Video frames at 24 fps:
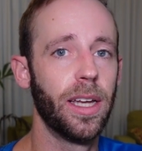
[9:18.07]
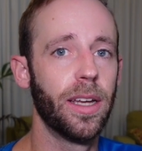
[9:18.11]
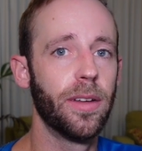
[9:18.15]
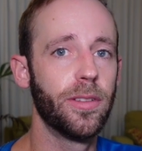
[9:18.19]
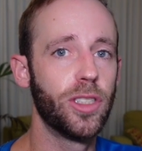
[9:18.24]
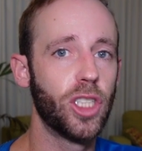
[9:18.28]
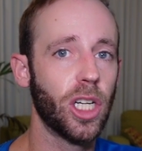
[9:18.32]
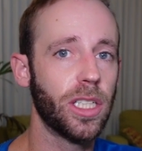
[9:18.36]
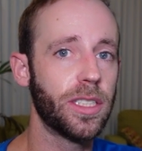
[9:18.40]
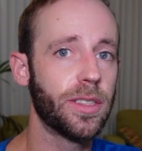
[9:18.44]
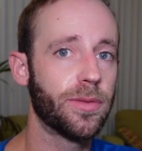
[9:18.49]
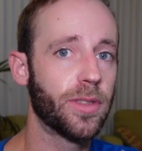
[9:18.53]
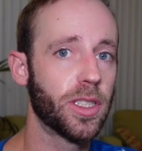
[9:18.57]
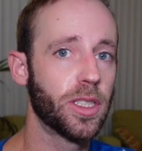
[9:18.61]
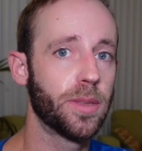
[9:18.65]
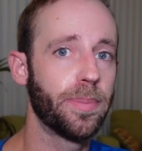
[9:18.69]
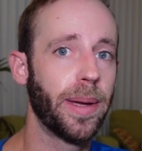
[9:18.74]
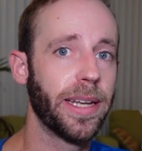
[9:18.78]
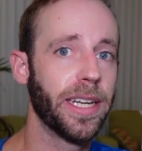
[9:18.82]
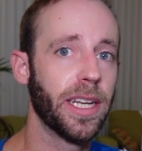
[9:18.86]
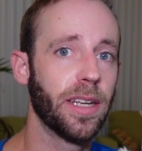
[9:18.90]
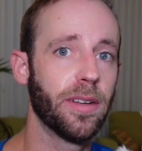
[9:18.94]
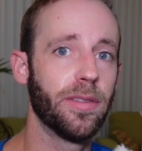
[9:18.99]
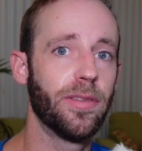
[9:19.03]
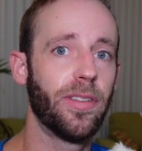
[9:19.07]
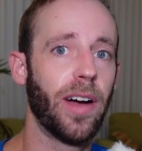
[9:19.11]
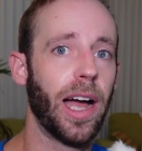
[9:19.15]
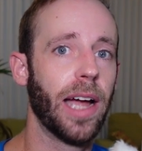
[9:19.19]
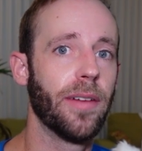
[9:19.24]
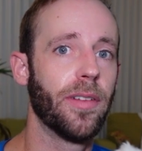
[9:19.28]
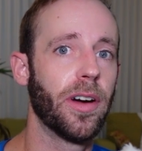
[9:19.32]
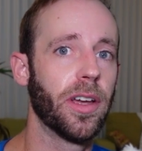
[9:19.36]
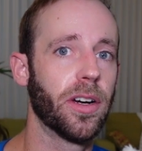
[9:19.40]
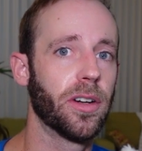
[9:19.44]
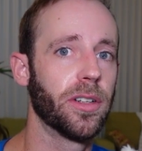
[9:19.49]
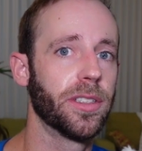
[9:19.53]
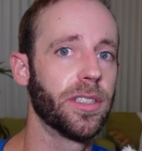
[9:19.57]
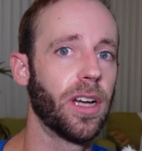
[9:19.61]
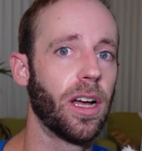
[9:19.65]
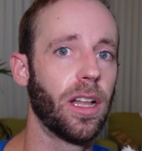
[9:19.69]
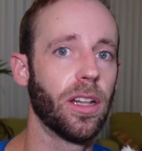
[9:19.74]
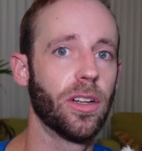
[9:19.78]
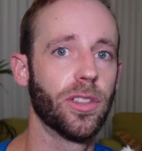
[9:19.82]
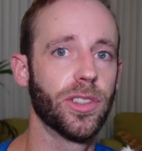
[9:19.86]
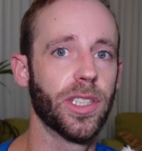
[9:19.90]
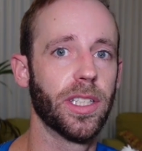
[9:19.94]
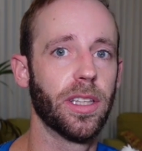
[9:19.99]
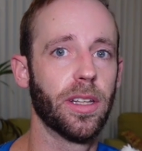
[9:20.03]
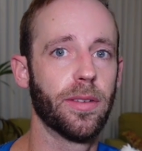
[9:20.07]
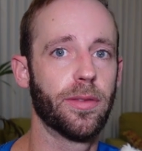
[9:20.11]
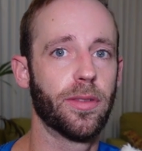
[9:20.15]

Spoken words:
just for spending $500 in the